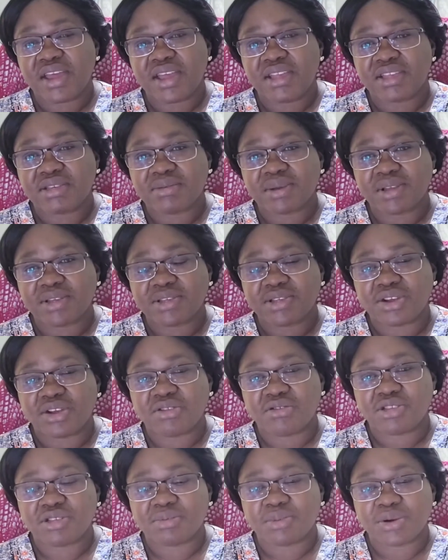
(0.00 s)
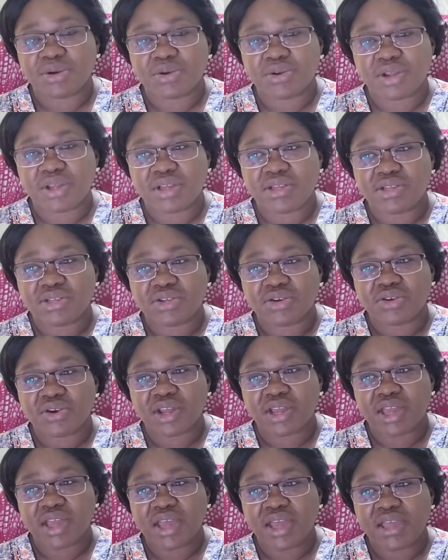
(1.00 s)
It's my son's birthday. He's
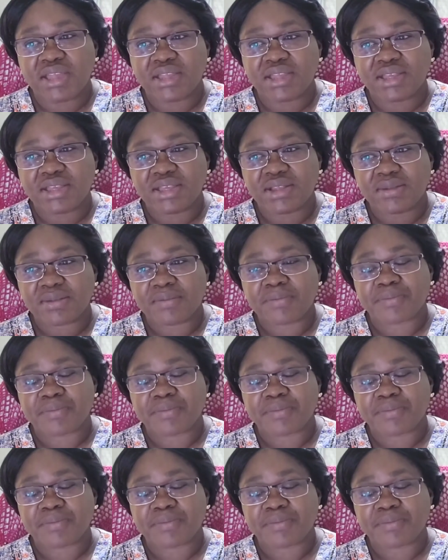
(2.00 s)
turning 18.